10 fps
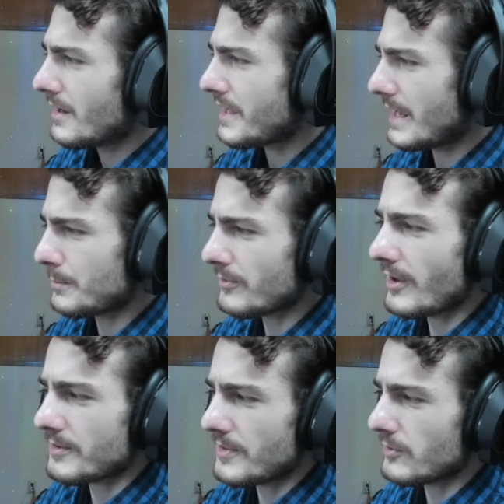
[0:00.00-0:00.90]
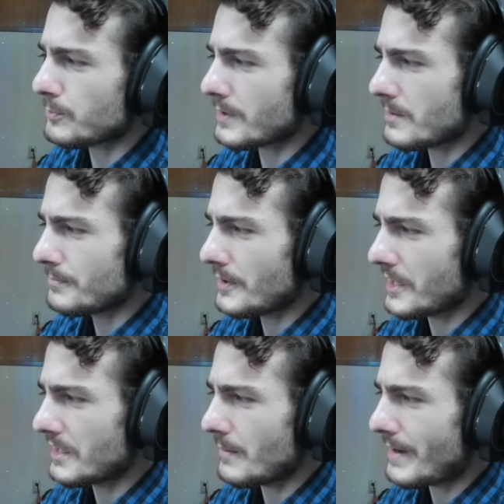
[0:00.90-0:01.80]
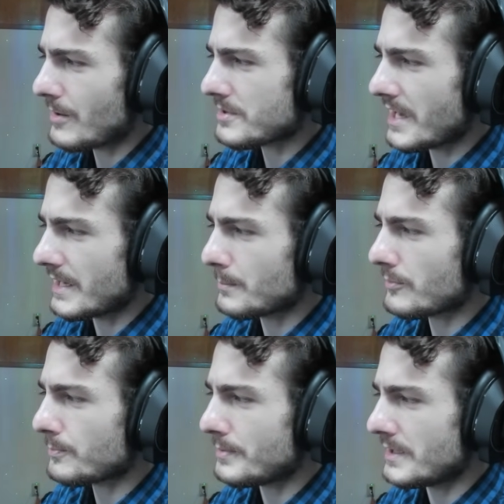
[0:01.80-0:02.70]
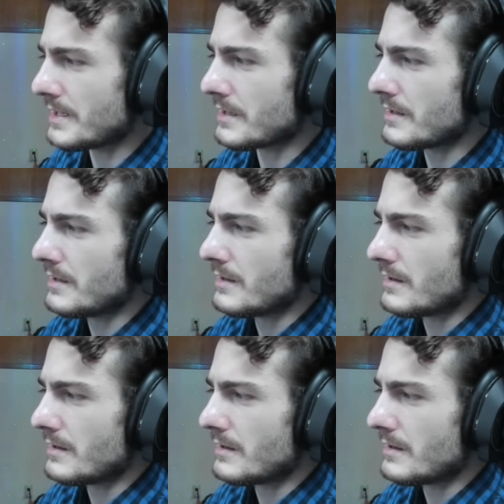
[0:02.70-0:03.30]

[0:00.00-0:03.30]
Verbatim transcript: games like this but complain about games being